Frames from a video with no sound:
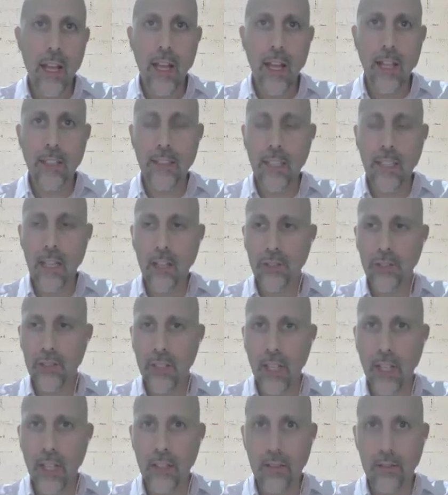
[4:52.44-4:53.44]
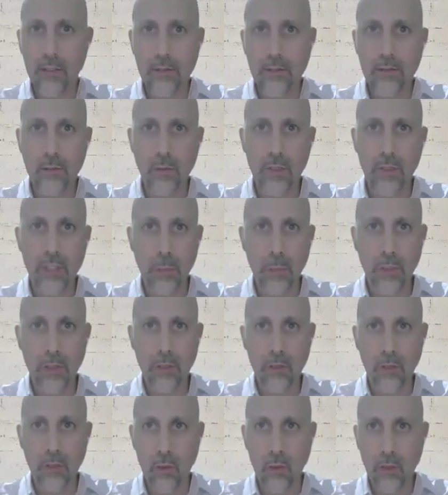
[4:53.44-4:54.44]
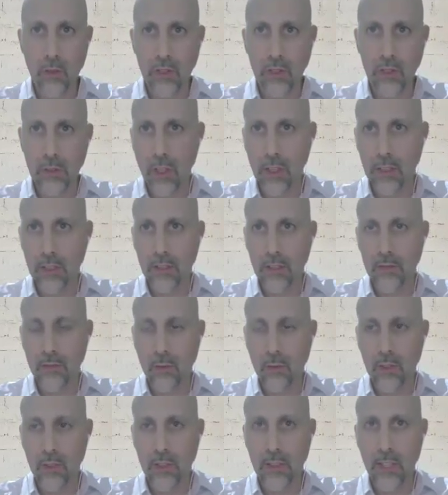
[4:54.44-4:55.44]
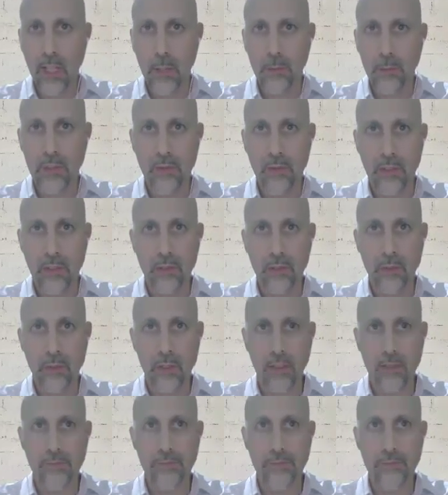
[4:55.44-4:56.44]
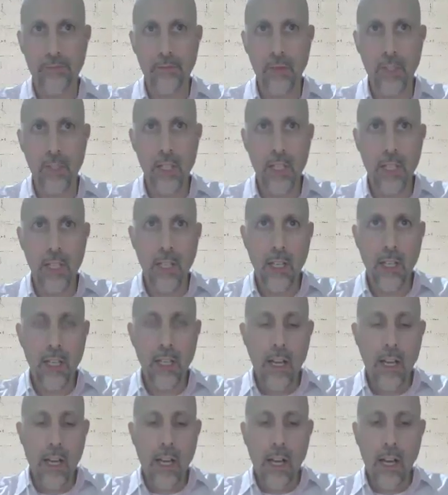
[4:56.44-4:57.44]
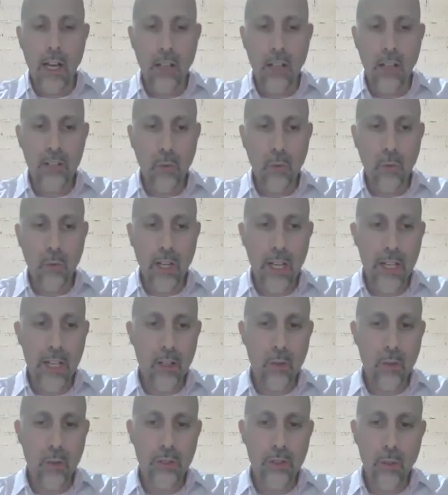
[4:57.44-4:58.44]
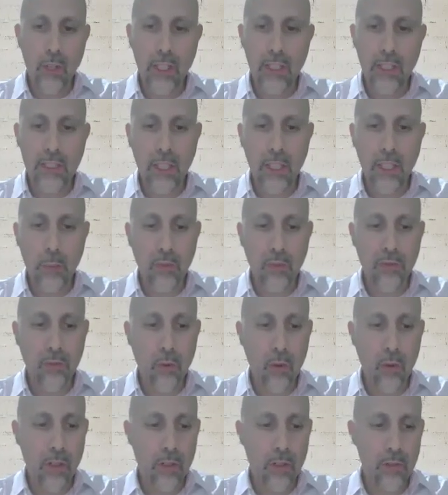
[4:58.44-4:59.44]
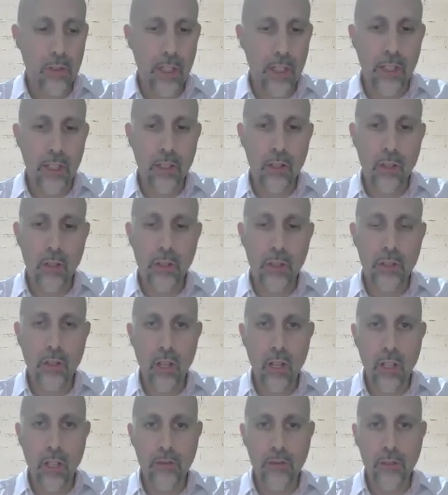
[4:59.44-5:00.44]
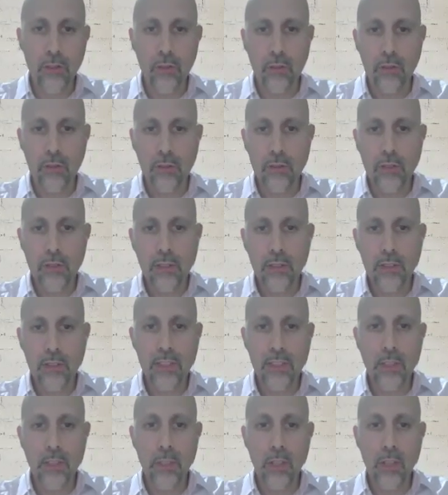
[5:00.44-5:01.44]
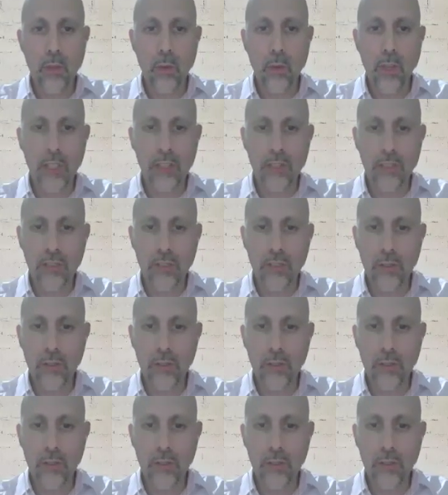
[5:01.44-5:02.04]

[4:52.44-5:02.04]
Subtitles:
and Tal Schneider, who is the political correspondent for the Times of Israel. I also want to echo what Joanna said before and encourage all of you to submit questions